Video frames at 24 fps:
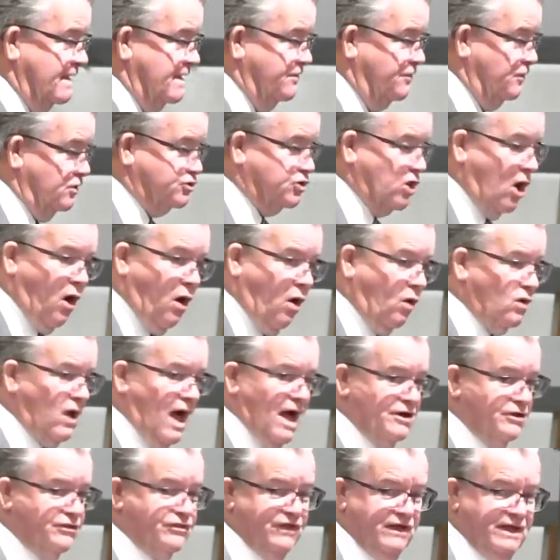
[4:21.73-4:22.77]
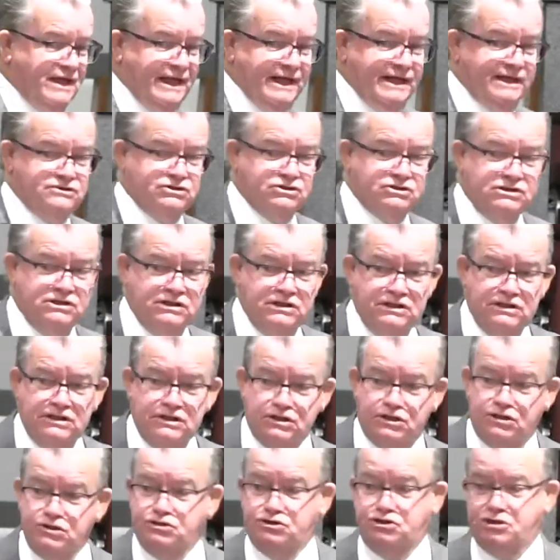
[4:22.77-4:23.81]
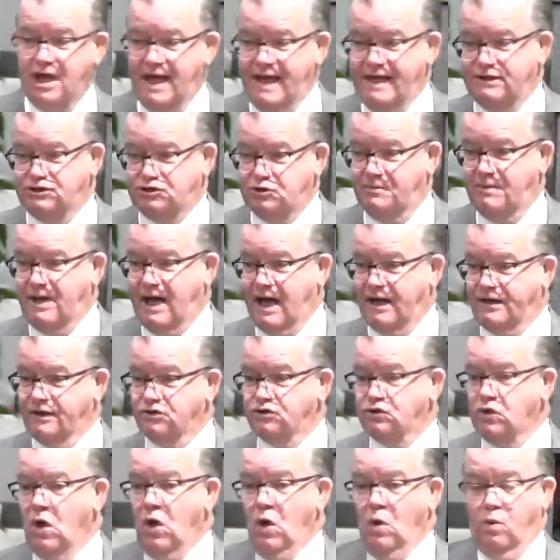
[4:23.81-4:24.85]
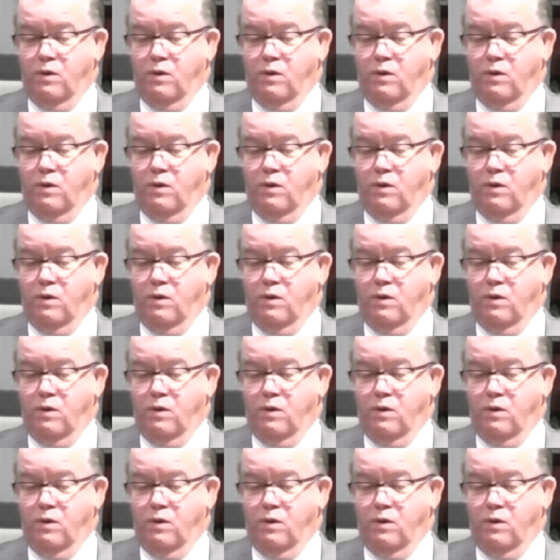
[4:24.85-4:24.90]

There's a whole lot of things could change about us